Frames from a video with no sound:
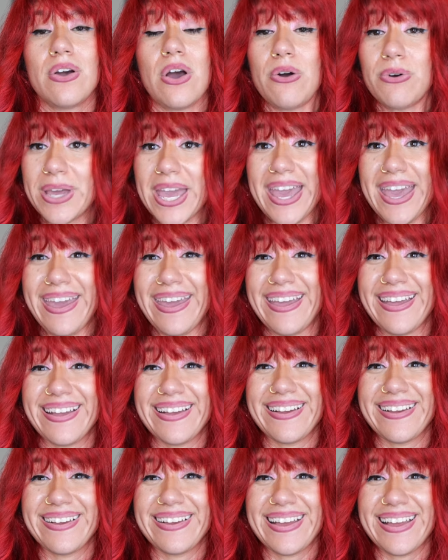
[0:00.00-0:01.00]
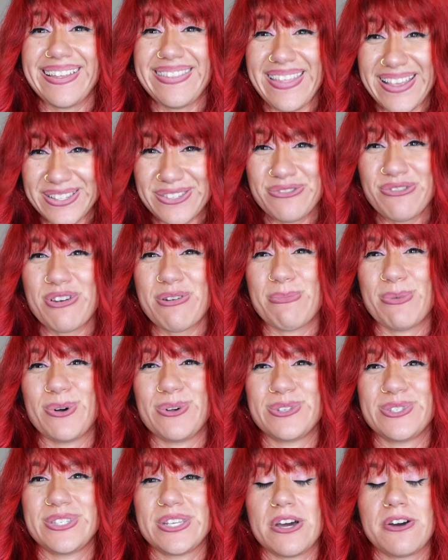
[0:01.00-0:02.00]
okay, and that's
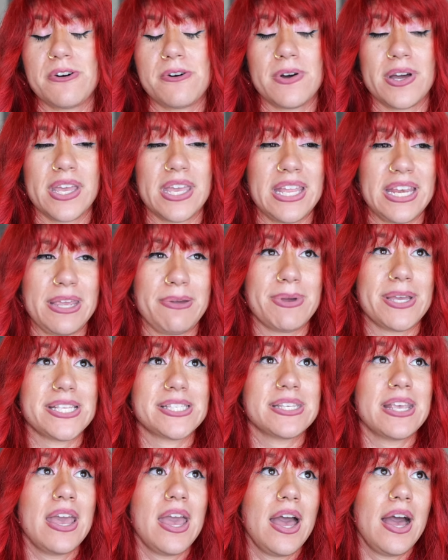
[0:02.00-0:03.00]
normal. So anyways,